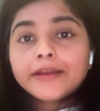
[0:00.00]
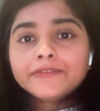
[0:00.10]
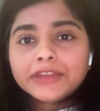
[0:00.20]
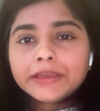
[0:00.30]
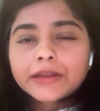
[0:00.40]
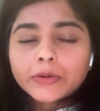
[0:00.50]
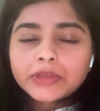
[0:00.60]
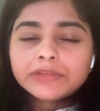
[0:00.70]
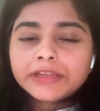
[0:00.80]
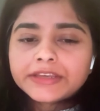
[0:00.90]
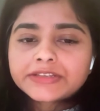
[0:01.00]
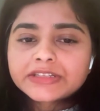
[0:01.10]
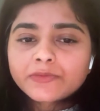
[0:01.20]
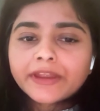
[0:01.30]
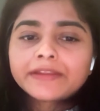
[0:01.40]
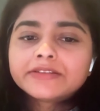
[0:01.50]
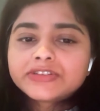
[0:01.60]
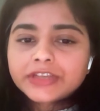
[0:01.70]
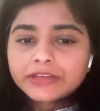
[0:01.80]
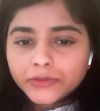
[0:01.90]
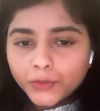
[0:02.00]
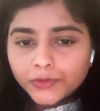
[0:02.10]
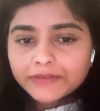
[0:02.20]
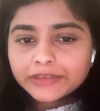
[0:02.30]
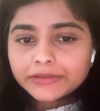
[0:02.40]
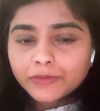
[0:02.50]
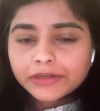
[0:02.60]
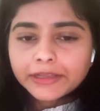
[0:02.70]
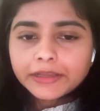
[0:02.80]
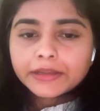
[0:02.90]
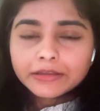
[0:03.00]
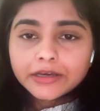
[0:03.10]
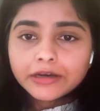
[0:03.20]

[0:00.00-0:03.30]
everything around the application is fine. Check the node level throttling,